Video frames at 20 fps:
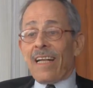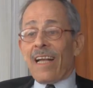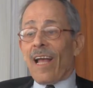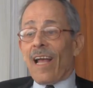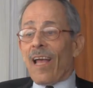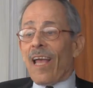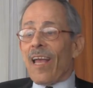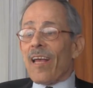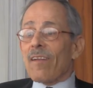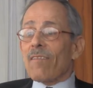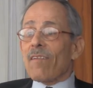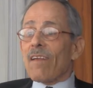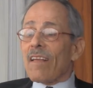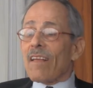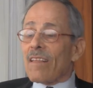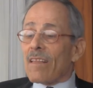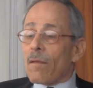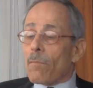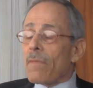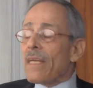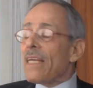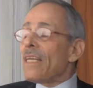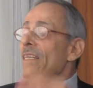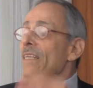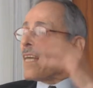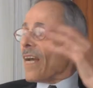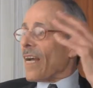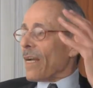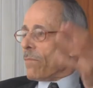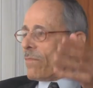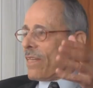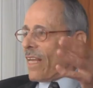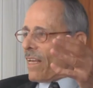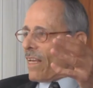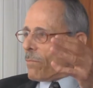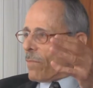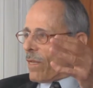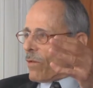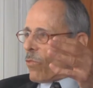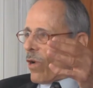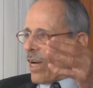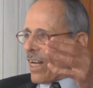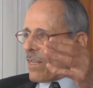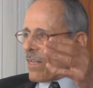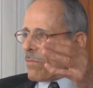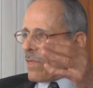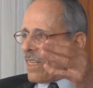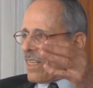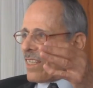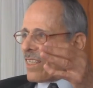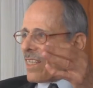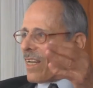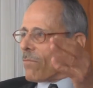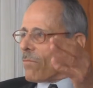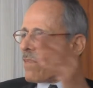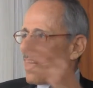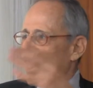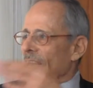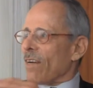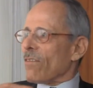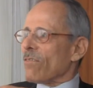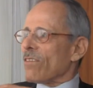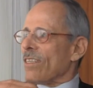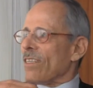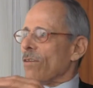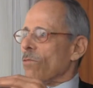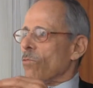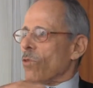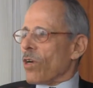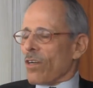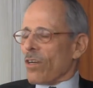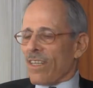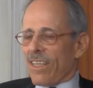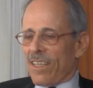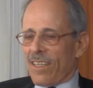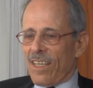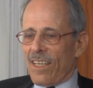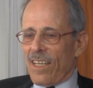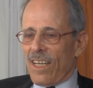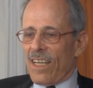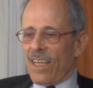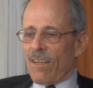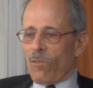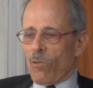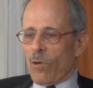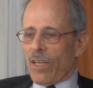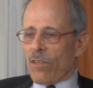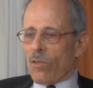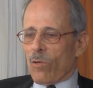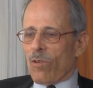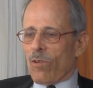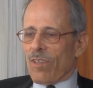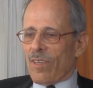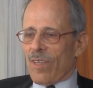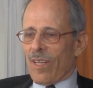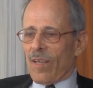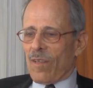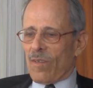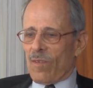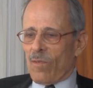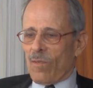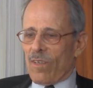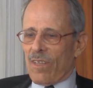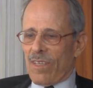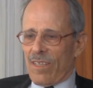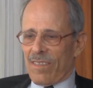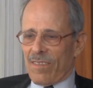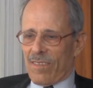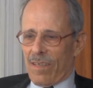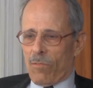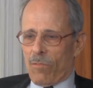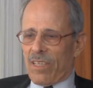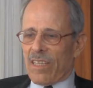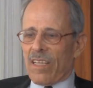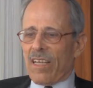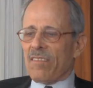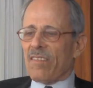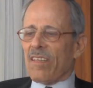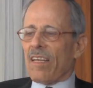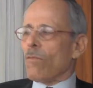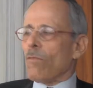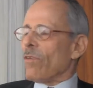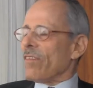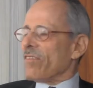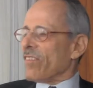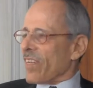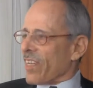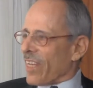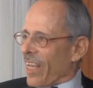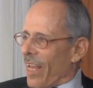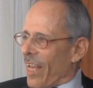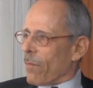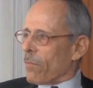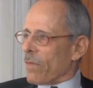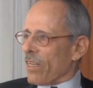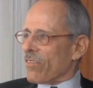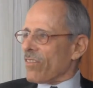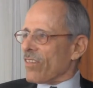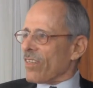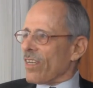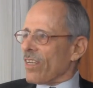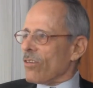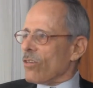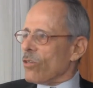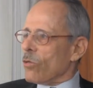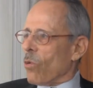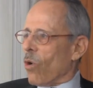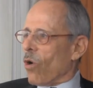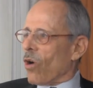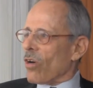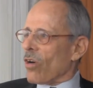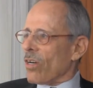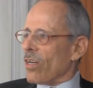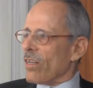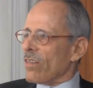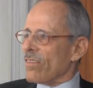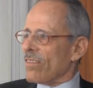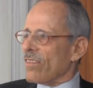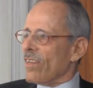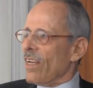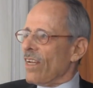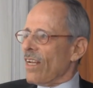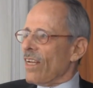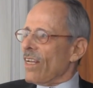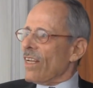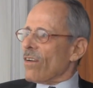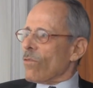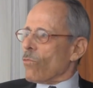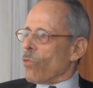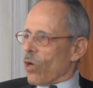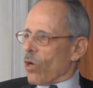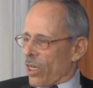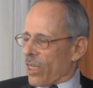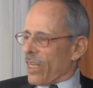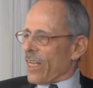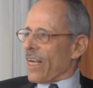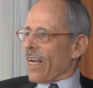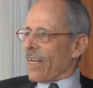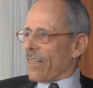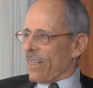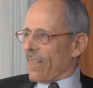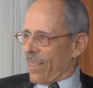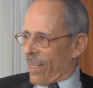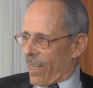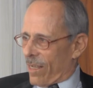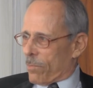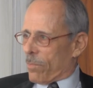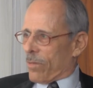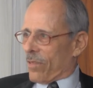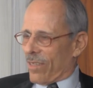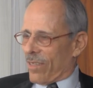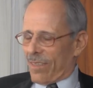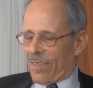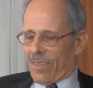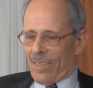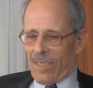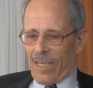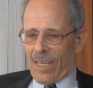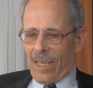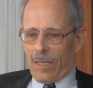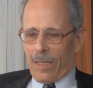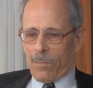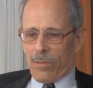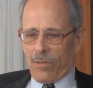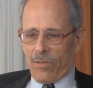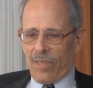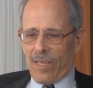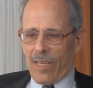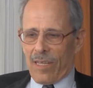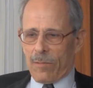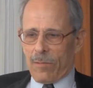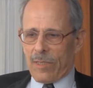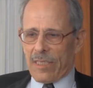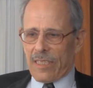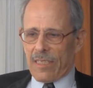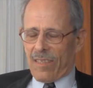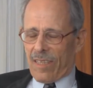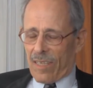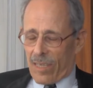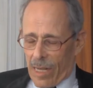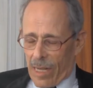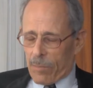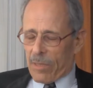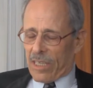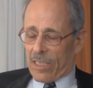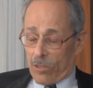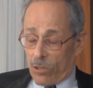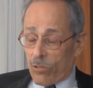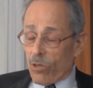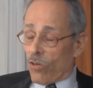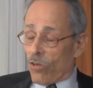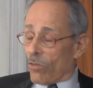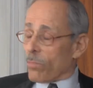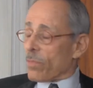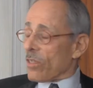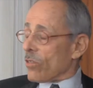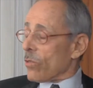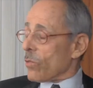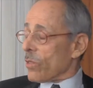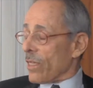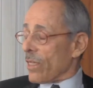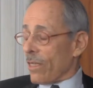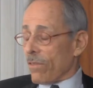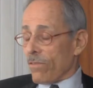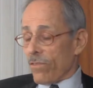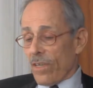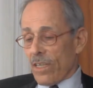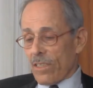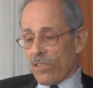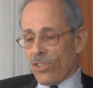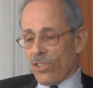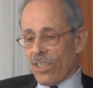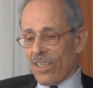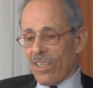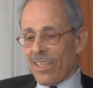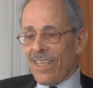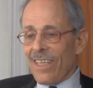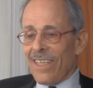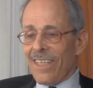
And in the meantime, they had been wanting me to come down to work with someone they said was a chemist in New Orleans working on the hypothalamic control of pituitary function.